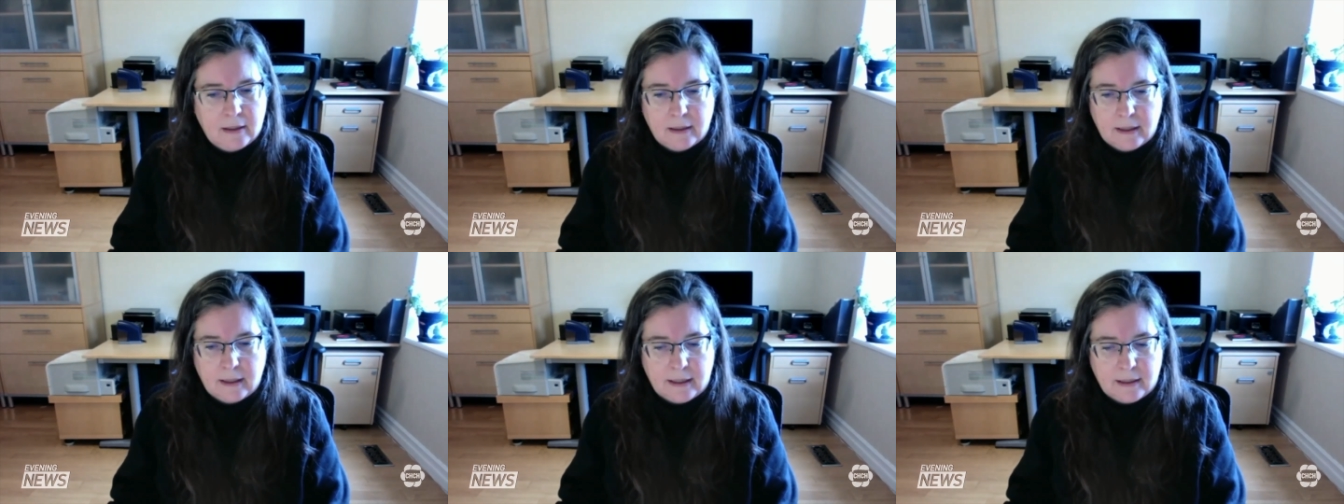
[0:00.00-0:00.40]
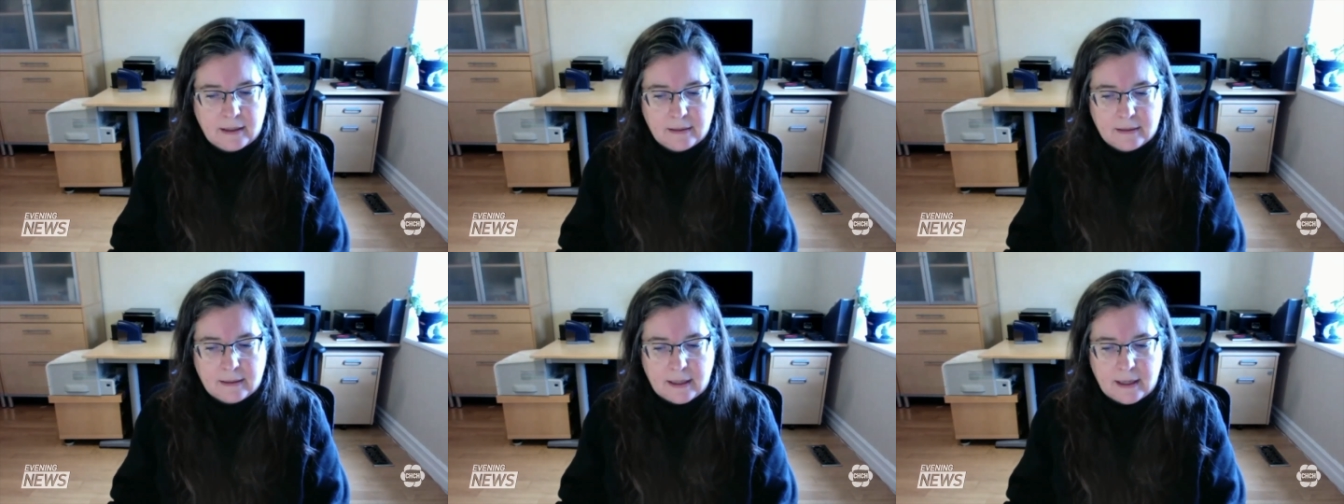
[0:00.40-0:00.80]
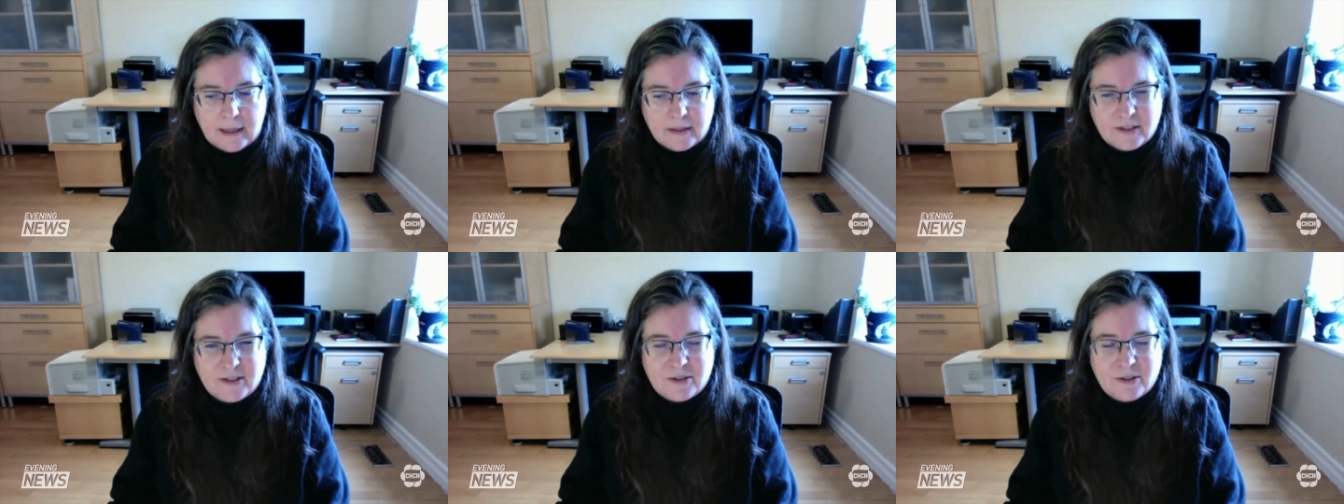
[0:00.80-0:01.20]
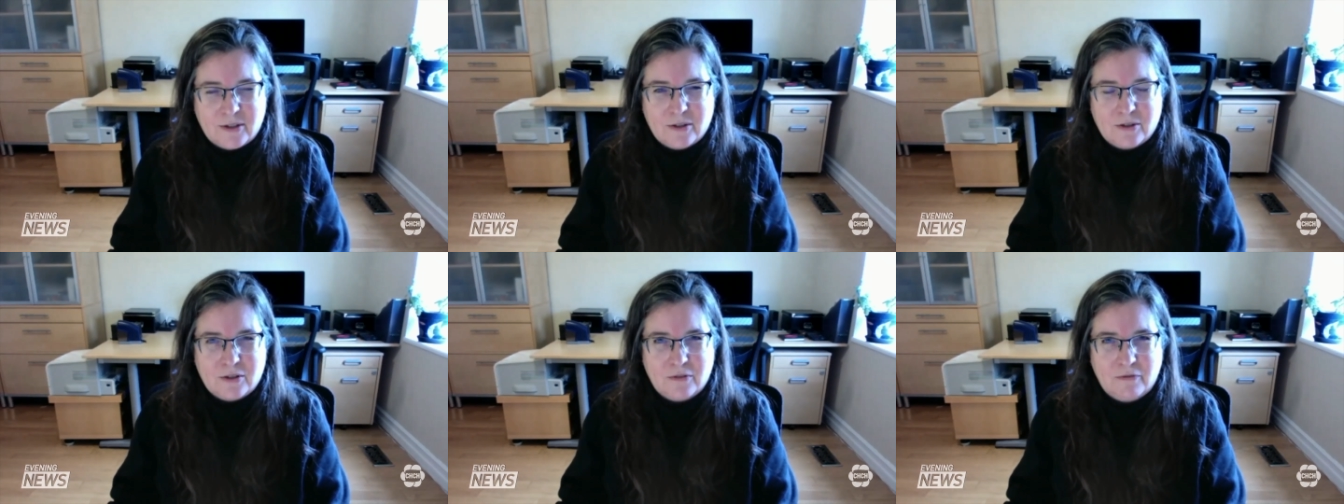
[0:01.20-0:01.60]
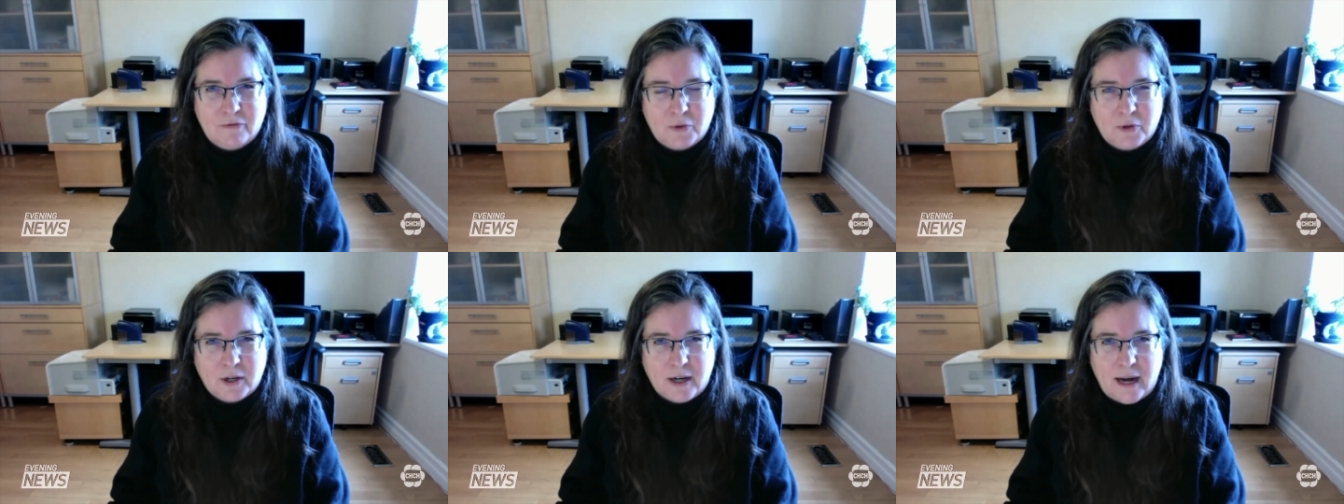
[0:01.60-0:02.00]
and a search
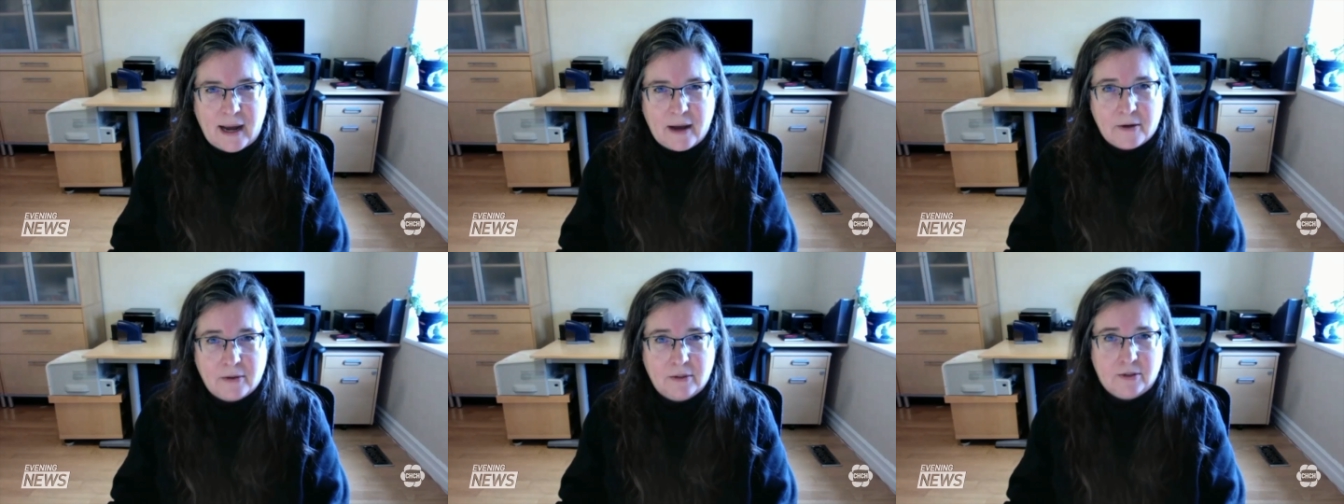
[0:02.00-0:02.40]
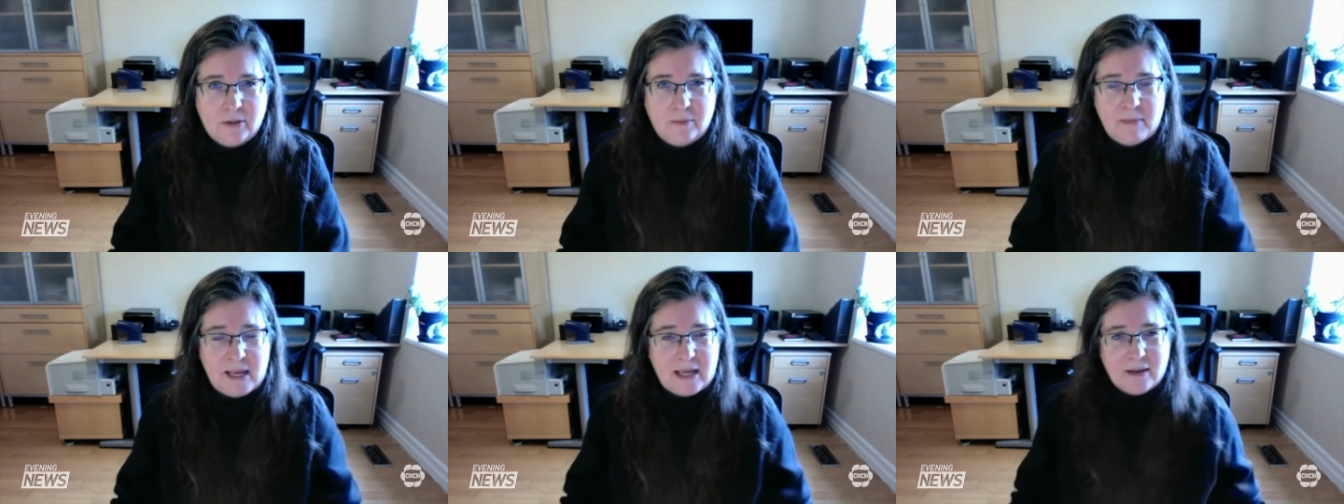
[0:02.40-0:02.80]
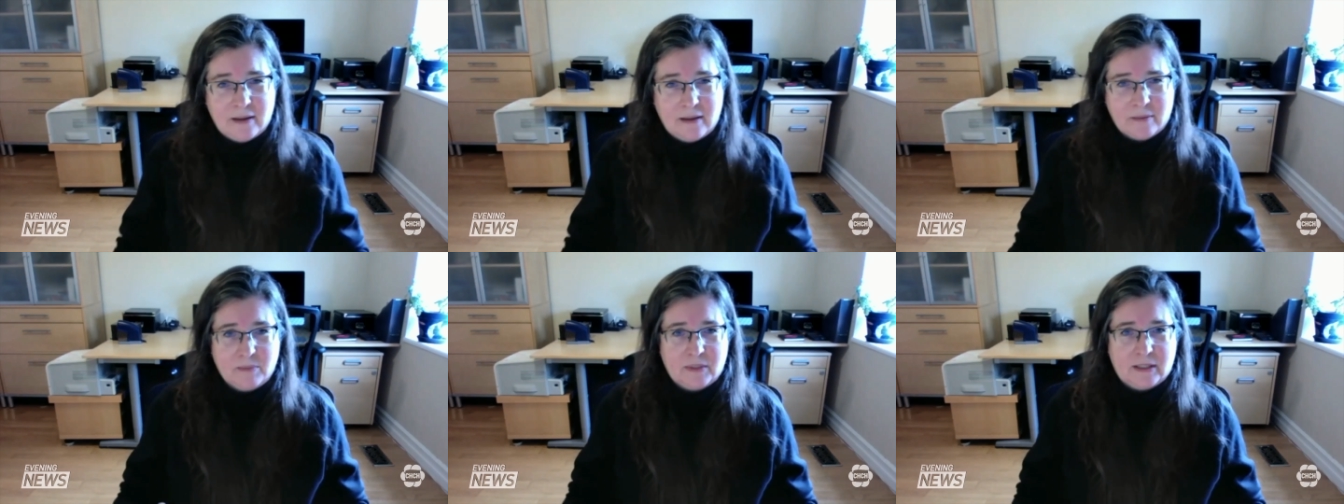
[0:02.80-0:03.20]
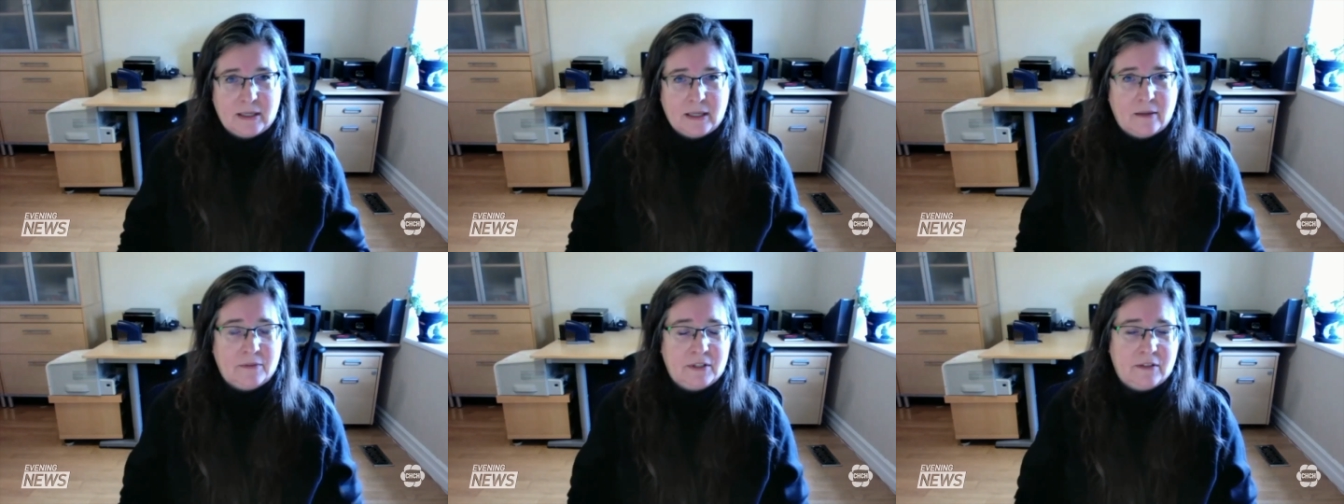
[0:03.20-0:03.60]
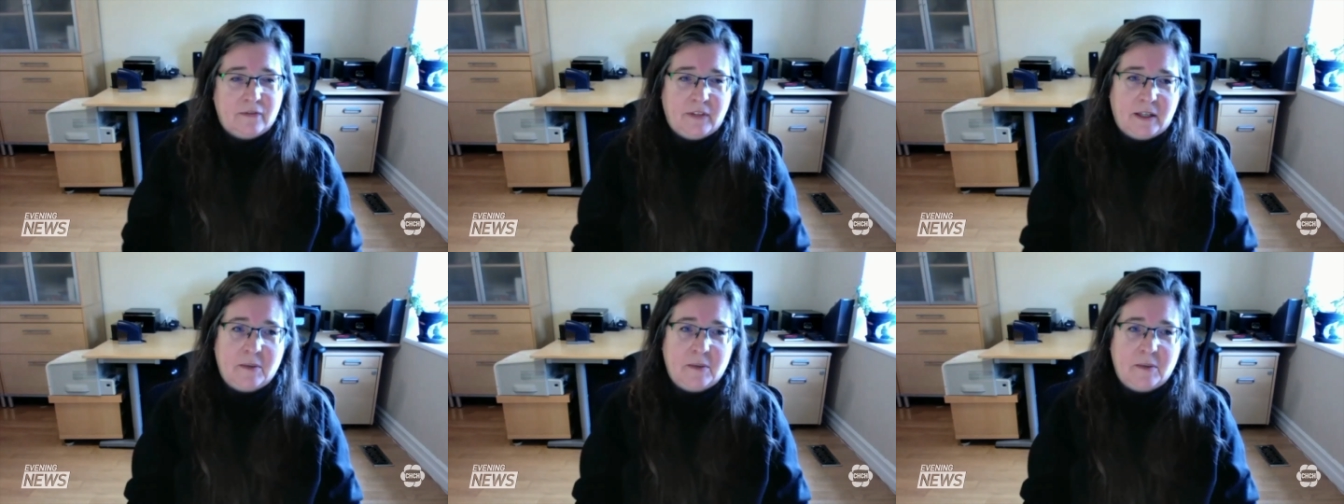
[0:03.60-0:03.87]
for how to make themselves feel